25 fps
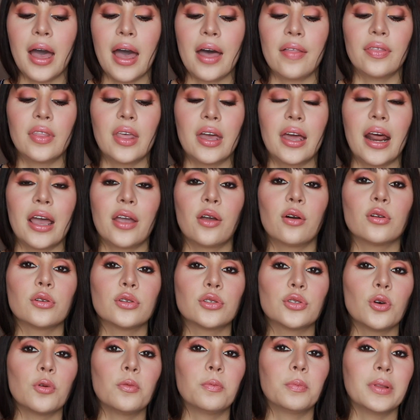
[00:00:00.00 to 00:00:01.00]
And then I
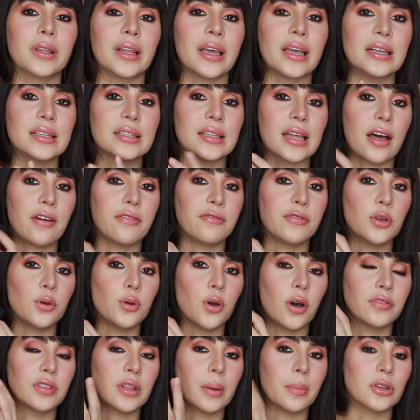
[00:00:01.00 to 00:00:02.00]
also placed a
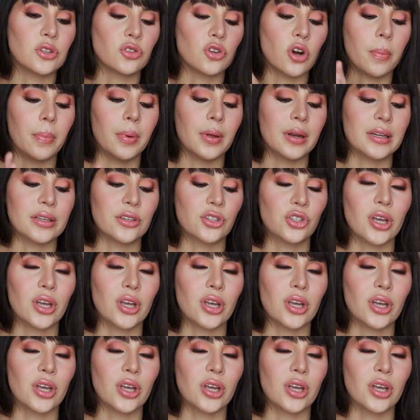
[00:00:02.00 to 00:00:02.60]
few of the Metropolis